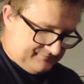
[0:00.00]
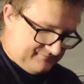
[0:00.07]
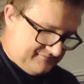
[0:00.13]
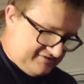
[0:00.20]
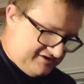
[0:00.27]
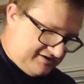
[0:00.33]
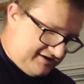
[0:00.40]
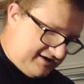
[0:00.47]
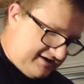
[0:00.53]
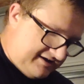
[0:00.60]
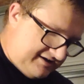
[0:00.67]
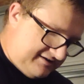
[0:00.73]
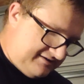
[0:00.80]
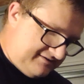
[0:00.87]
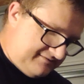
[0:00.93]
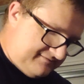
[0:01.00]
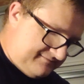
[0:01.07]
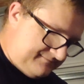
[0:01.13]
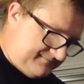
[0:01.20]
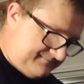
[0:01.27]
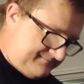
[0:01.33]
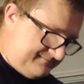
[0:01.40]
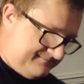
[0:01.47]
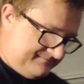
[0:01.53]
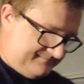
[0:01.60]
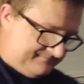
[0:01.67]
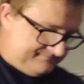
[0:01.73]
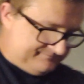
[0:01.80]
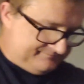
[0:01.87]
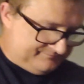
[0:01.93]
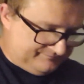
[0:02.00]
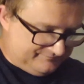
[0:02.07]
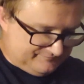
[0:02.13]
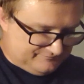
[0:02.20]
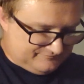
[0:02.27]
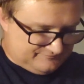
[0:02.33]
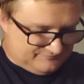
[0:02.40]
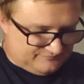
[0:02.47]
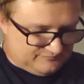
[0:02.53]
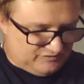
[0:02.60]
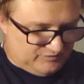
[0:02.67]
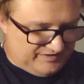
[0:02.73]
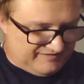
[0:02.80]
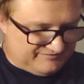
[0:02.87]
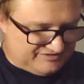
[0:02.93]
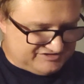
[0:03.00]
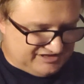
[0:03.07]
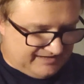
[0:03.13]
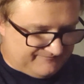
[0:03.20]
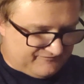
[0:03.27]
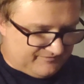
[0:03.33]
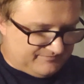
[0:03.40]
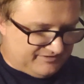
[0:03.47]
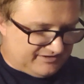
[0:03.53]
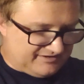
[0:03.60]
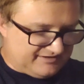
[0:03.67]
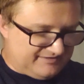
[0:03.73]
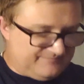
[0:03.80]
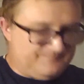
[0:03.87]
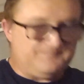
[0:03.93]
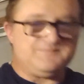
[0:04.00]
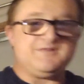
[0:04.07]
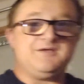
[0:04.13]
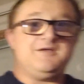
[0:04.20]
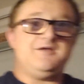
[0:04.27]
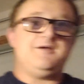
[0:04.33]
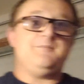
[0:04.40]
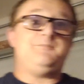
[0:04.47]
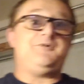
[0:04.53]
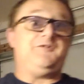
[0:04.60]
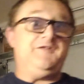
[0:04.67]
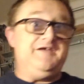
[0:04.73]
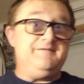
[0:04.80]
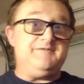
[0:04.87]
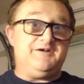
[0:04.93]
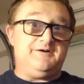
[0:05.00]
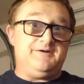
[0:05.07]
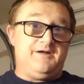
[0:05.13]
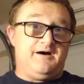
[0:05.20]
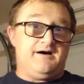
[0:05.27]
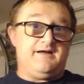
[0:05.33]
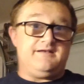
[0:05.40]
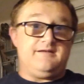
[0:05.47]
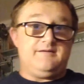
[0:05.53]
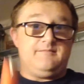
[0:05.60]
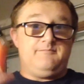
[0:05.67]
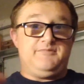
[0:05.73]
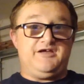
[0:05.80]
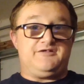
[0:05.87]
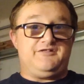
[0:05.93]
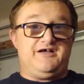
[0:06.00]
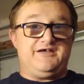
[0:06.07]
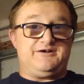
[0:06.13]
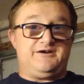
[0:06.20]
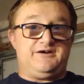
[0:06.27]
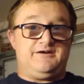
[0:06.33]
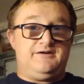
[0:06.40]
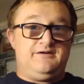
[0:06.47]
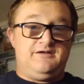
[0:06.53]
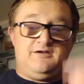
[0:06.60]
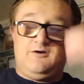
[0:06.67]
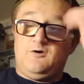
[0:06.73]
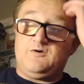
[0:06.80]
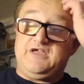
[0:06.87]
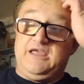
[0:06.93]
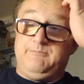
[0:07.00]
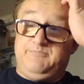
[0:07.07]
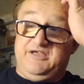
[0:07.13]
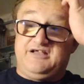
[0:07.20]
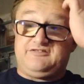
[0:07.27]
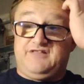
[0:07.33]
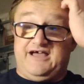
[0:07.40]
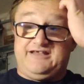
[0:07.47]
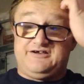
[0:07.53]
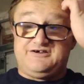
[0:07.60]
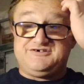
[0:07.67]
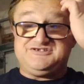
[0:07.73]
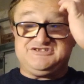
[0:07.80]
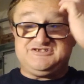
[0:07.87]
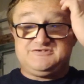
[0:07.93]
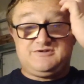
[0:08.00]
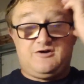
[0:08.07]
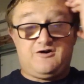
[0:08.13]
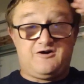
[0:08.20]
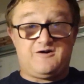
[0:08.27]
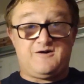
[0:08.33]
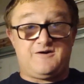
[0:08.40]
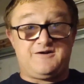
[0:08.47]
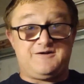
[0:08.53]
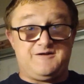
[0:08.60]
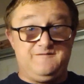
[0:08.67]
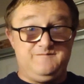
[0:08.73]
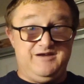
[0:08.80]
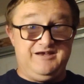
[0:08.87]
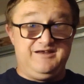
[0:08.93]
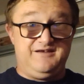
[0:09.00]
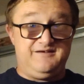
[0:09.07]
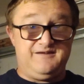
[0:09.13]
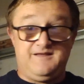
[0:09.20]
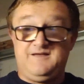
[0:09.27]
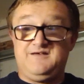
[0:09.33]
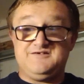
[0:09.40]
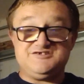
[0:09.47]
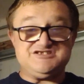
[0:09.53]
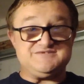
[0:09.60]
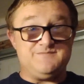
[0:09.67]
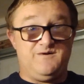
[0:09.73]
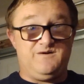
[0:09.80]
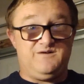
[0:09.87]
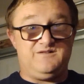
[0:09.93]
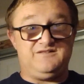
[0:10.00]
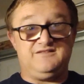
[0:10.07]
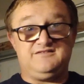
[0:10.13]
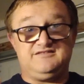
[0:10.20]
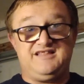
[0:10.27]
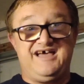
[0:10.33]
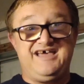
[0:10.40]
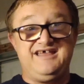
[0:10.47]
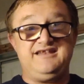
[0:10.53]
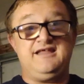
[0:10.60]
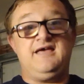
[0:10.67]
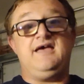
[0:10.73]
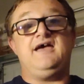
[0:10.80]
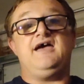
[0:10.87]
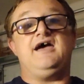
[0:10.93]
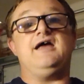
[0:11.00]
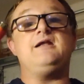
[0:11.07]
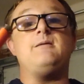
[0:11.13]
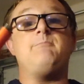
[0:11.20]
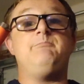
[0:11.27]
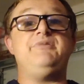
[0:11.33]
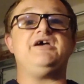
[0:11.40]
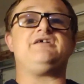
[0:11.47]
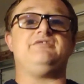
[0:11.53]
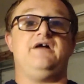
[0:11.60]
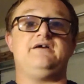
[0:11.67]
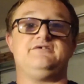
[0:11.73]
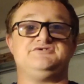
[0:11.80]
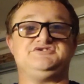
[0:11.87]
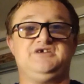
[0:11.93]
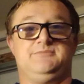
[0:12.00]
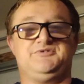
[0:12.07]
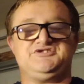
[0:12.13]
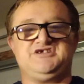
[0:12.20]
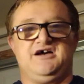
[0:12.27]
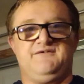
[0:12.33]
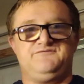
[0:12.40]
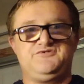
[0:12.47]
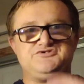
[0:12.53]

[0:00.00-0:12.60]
Okay. What do we have in the top front pocket? Believe it or not, Bic lighter. Okay, Bic lighters are convenient, small, light, and a Bic lighter is double tough.